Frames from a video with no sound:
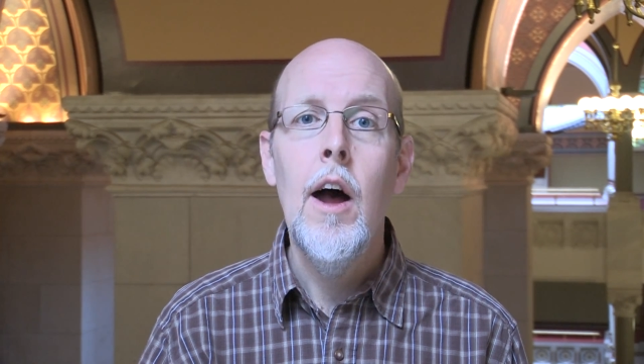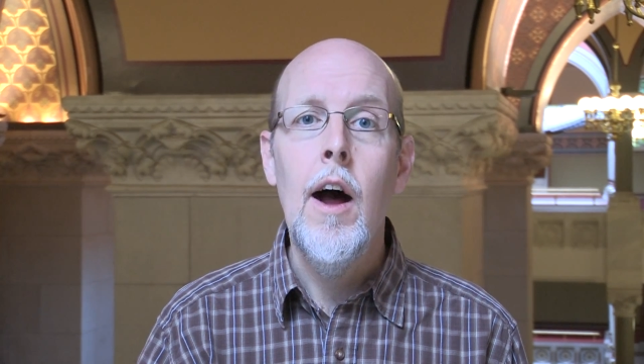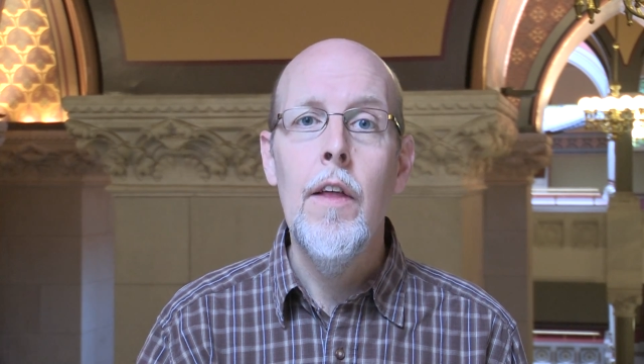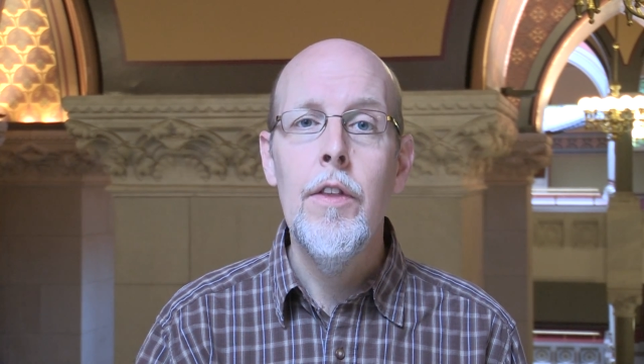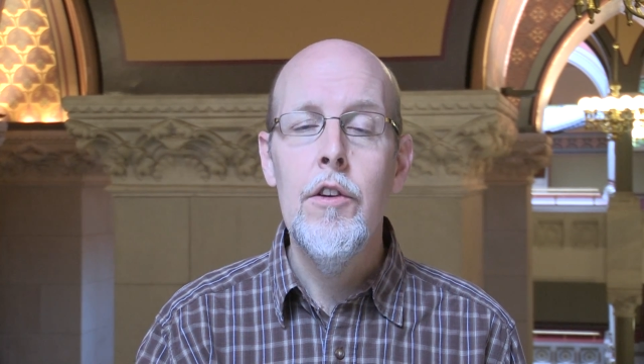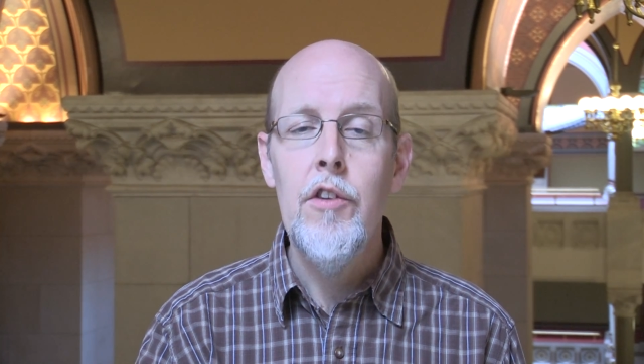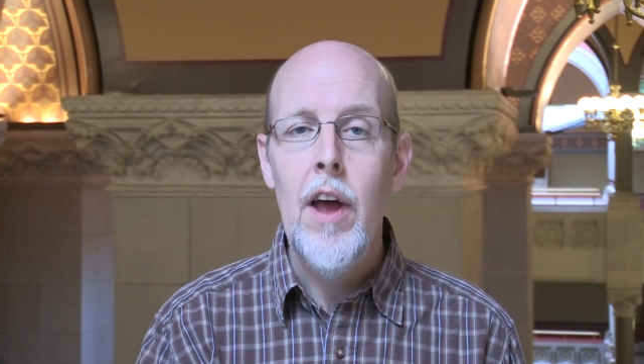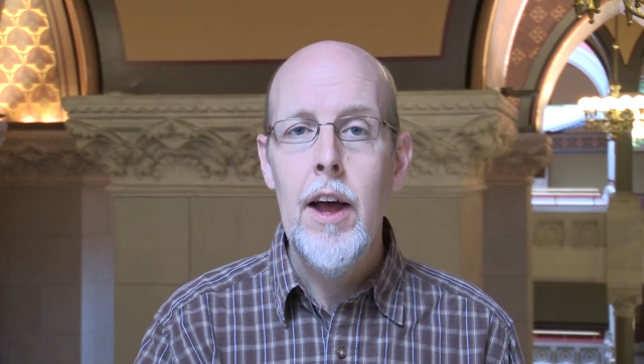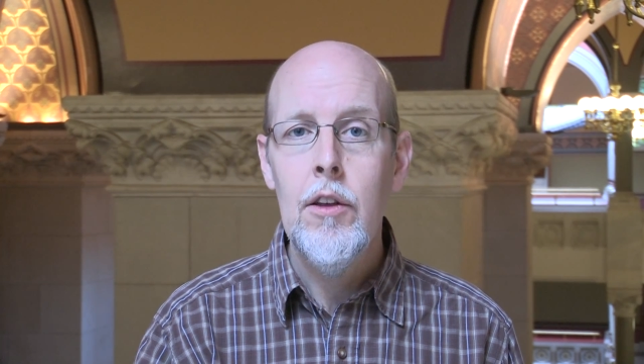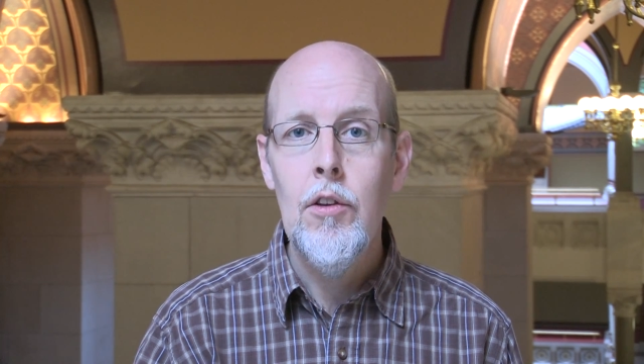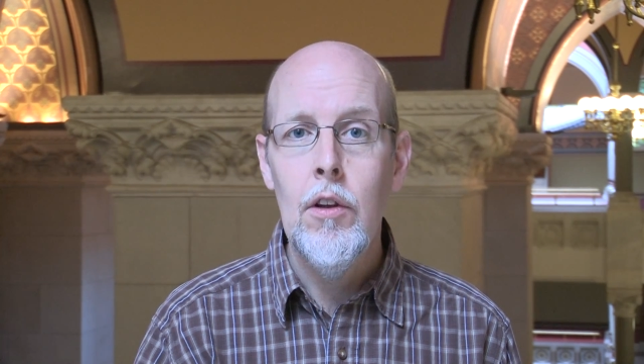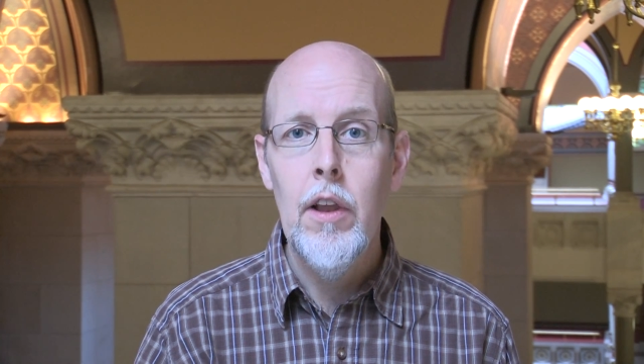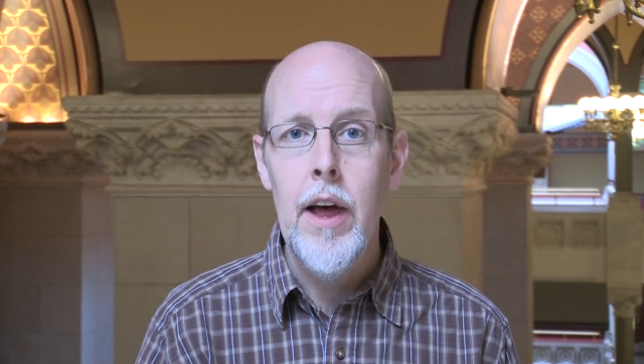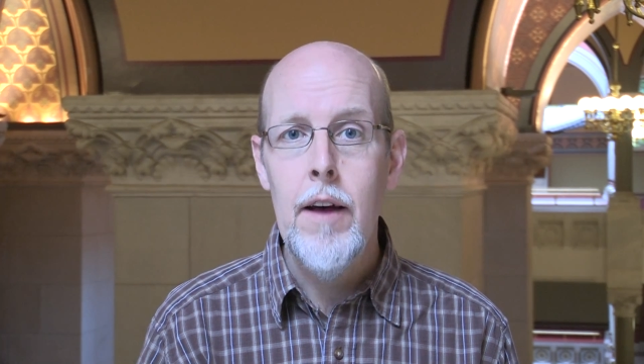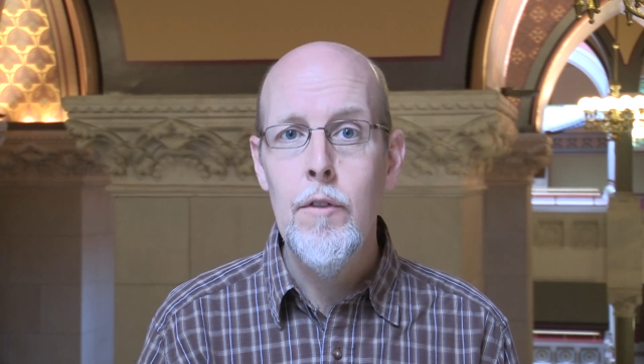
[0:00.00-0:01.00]
on the
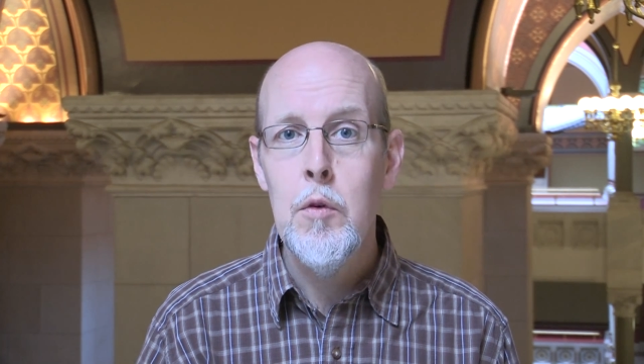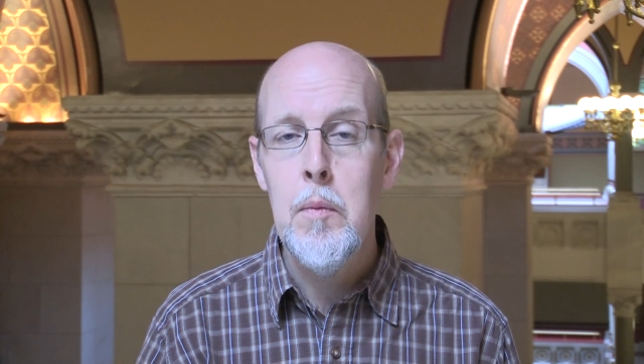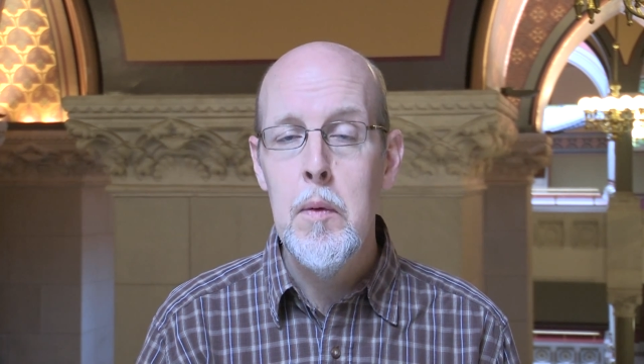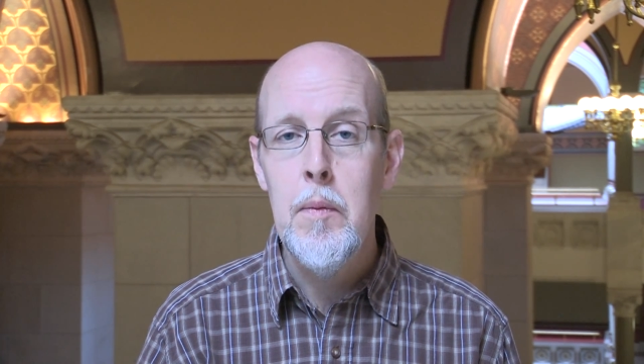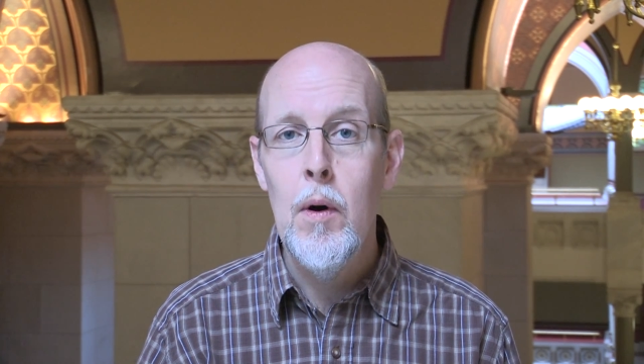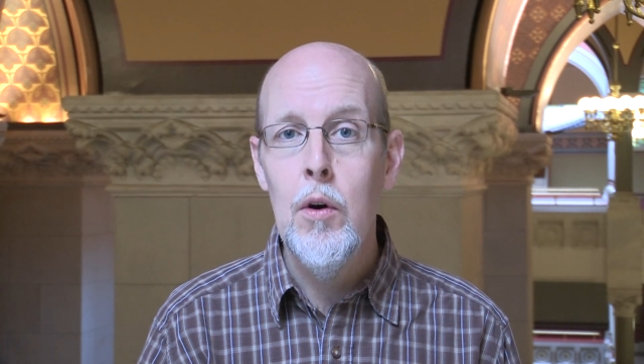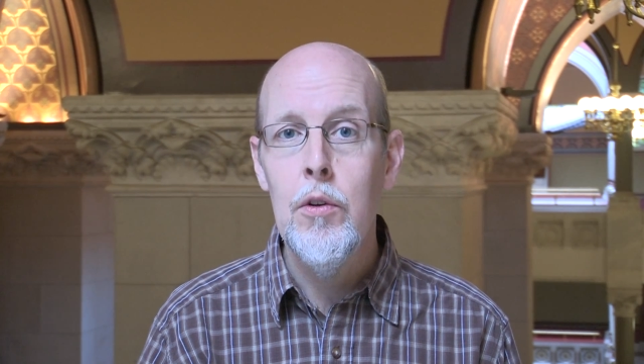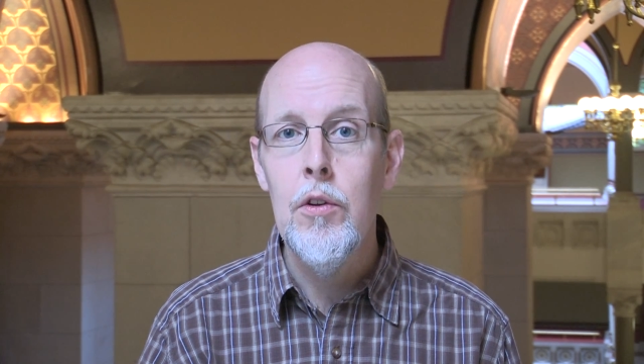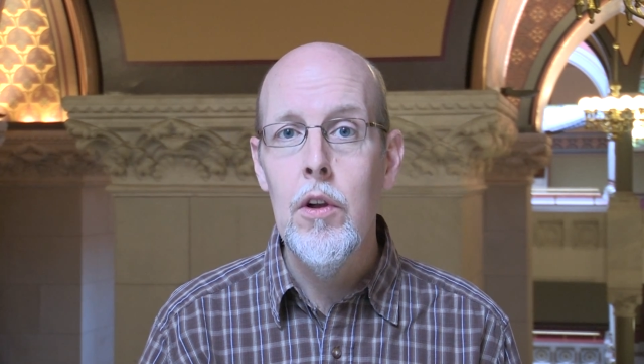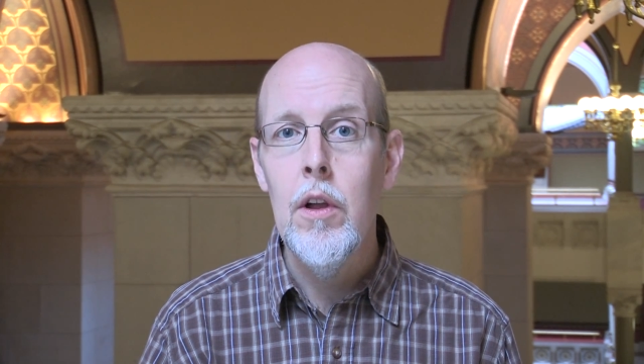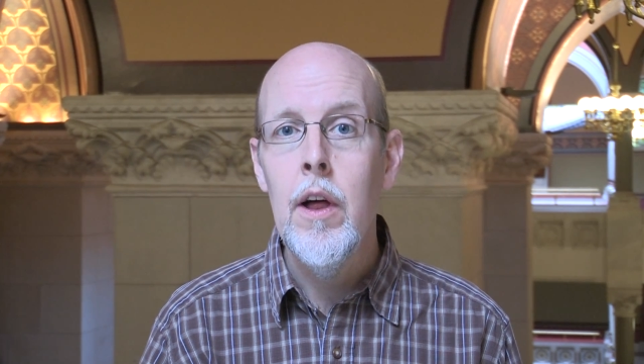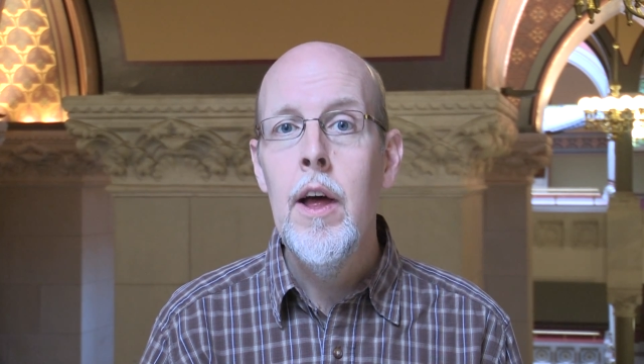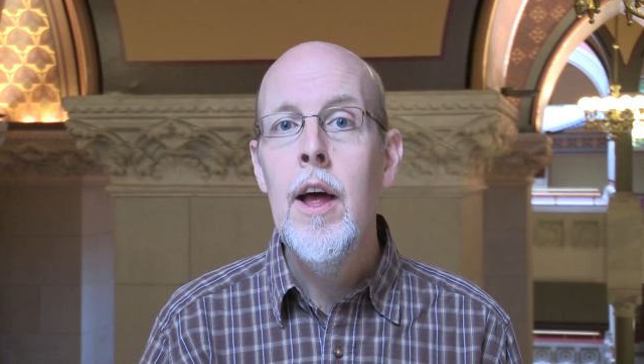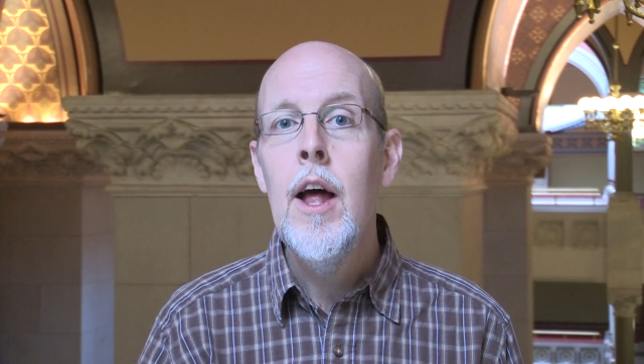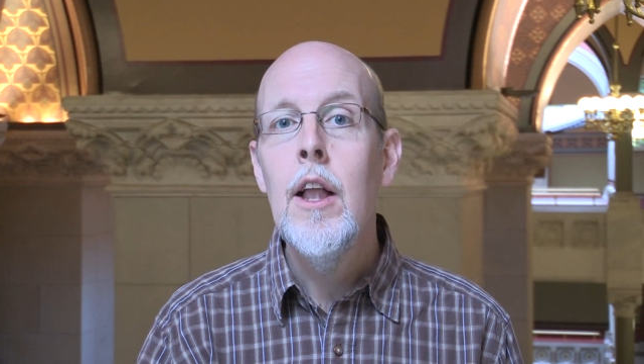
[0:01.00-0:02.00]
Jackson Labs proposal.